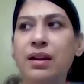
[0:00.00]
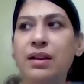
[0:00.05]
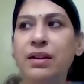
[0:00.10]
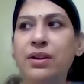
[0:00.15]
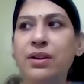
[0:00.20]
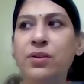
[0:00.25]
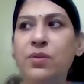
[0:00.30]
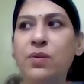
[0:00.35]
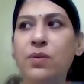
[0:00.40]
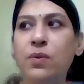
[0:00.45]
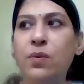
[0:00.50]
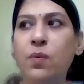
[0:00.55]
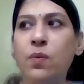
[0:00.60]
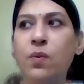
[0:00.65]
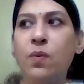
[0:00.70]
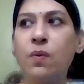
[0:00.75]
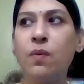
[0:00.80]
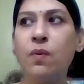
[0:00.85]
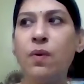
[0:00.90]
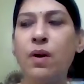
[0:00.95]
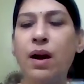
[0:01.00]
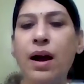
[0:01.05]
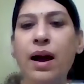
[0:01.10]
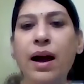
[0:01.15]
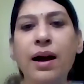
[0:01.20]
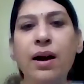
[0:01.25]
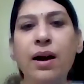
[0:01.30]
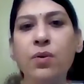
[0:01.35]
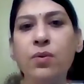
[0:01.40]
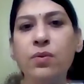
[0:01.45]
you know,
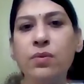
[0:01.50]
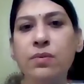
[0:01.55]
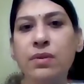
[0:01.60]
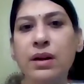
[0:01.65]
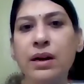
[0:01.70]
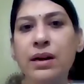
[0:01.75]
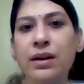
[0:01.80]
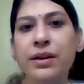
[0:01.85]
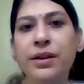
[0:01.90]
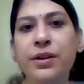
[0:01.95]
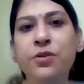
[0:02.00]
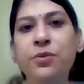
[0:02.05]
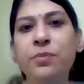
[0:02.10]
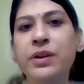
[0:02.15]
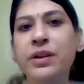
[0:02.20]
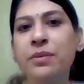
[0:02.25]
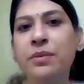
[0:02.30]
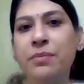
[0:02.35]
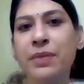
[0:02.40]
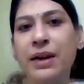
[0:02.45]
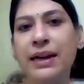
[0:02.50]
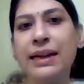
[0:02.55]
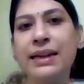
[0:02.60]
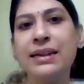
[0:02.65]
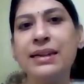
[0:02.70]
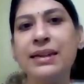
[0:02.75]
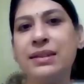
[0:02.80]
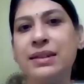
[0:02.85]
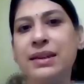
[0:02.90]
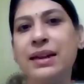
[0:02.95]
how a human
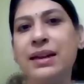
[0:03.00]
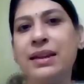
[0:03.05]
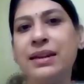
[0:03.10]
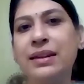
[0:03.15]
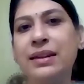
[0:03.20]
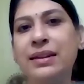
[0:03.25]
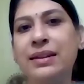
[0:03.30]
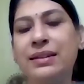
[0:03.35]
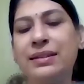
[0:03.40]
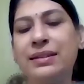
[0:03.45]
mind can